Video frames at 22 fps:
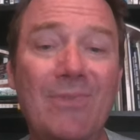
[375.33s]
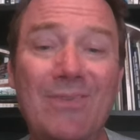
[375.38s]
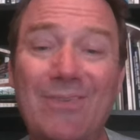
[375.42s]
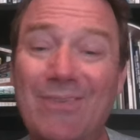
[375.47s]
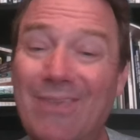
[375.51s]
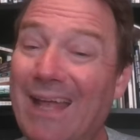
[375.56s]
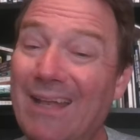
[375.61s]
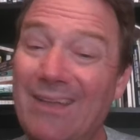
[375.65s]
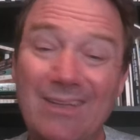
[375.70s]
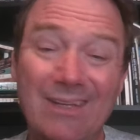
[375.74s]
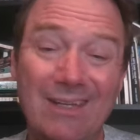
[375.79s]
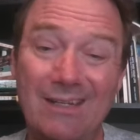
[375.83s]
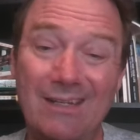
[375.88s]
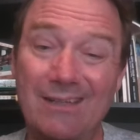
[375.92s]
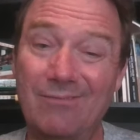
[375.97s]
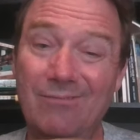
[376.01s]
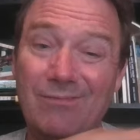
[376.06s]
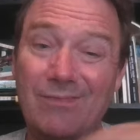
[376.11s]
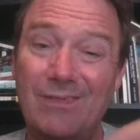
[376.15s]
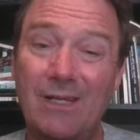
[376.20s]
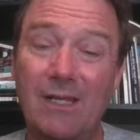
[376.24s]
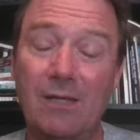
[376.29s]
So that's it.
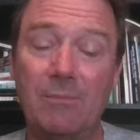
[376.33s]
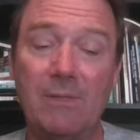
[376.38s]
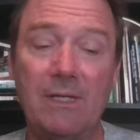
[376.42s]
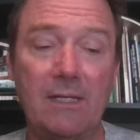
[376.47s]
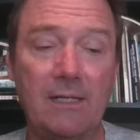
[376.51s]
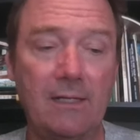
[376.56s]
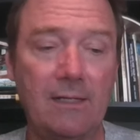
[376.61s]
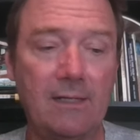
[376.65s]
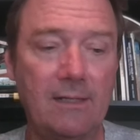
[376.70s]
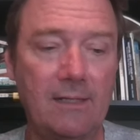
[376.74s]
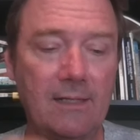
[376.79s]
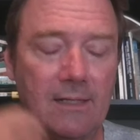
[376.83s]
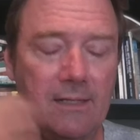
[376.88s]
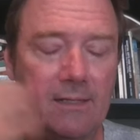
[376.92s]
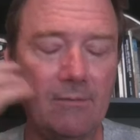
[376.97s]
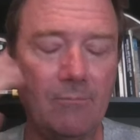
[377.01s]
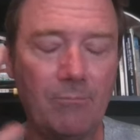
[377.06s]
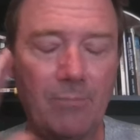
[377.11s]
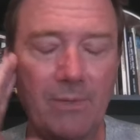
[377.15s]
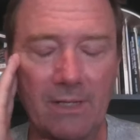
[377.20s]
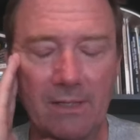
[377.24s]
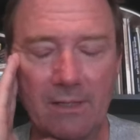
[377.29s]
I mean,
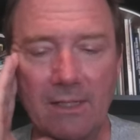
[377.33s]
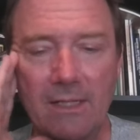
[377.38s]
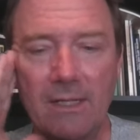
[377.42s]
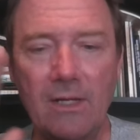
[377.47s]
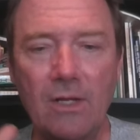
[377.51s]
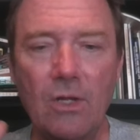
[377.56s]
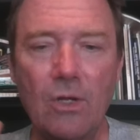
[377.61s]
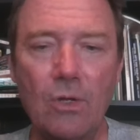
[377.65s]
but